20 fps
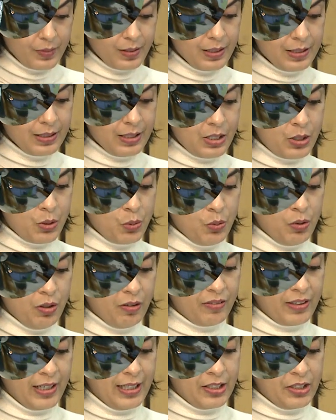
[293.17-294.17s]
the School of
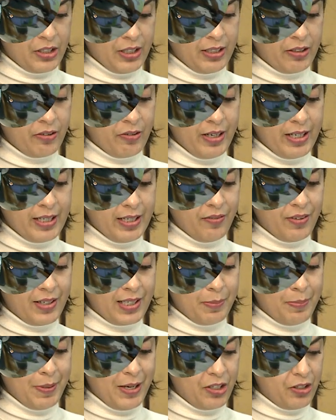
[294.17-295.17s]
Culture and Creative
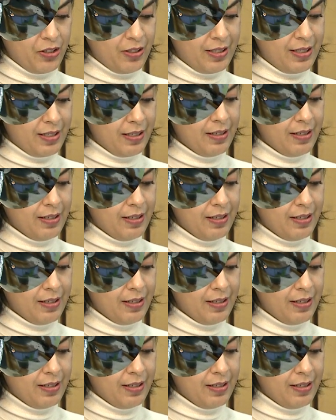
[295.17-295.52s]
Expressions,